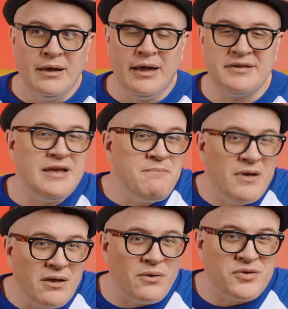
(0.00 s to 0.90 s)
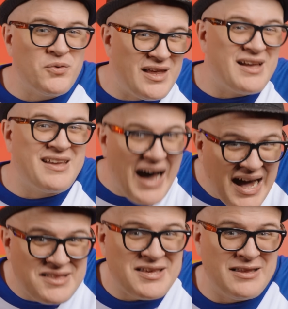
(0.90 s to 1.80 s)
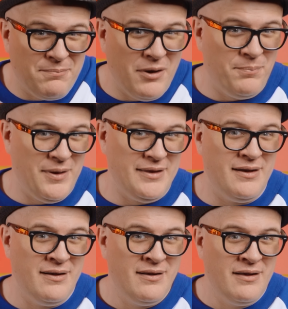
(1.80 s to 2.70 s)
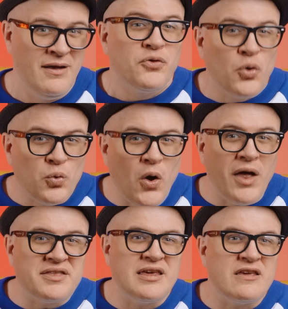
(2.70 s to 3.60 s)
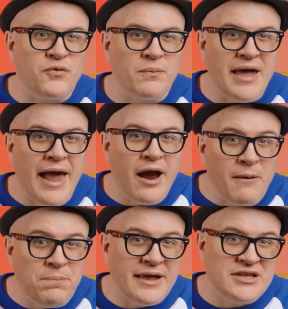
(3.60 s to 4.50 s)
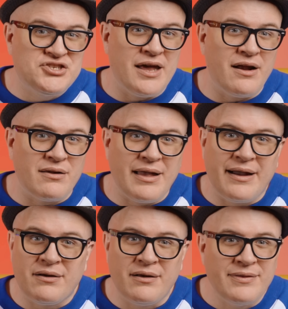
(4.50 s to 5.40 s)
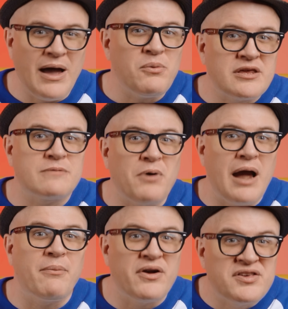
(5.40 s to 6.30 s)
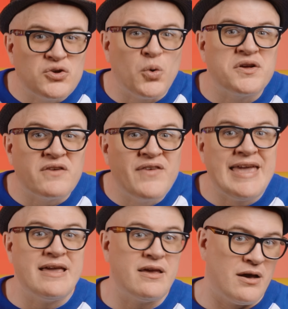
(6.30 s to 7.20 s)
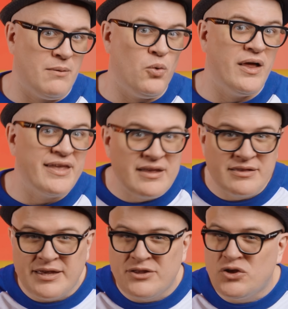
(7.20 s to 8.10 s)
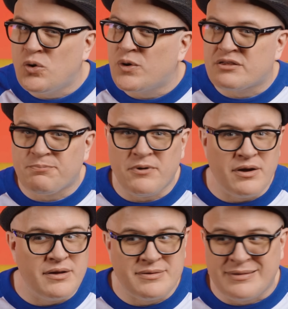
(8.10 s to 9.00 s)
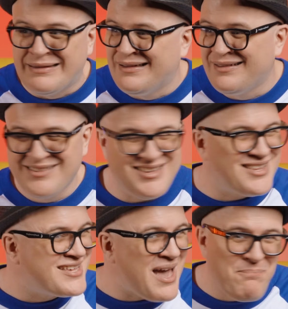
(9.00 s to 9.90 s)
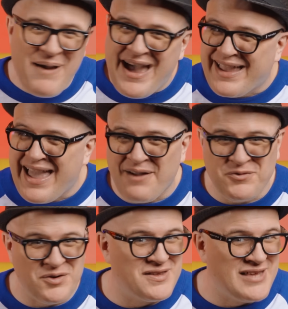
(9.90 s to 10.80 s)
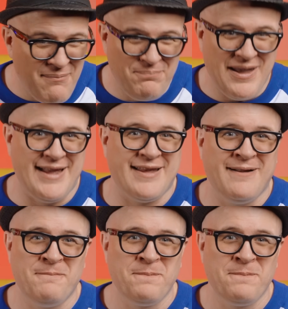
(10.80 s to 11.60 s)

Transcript: Uh, Steve Miller was really a godsend to Paul Pena. The royalties from the airplay of Jet Airliner, that was his primary source of income while he continued to experience just setback after setback.